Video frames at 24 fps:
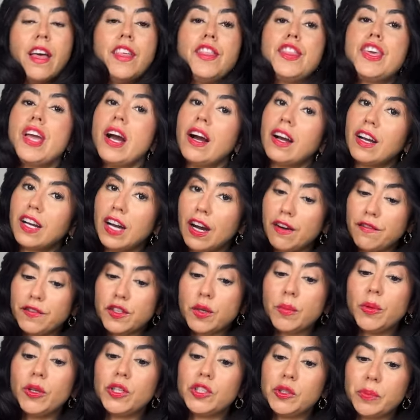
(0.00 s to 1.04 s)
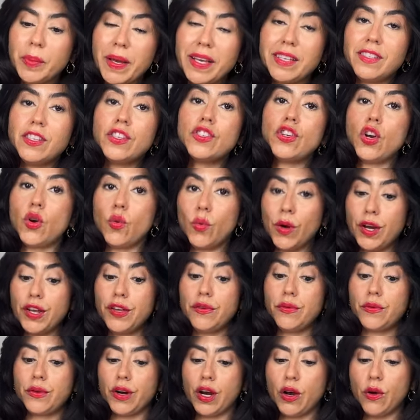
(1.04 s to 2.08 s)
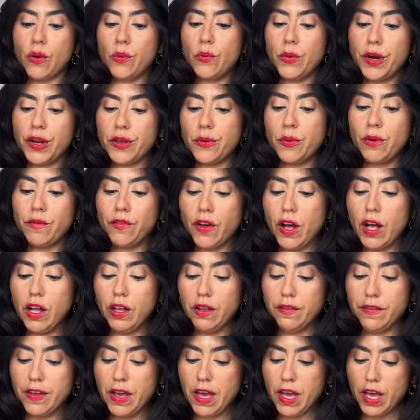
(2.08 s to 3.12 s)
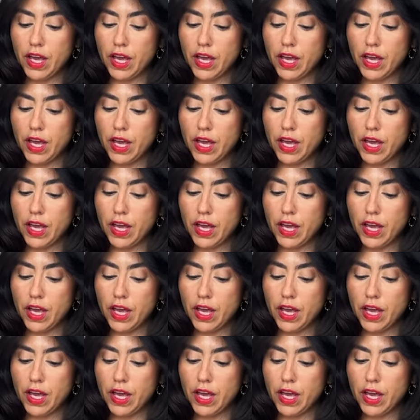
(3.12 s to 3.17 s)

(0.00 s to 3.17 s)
the uncomfortable spaces are where you grow and where you evolve.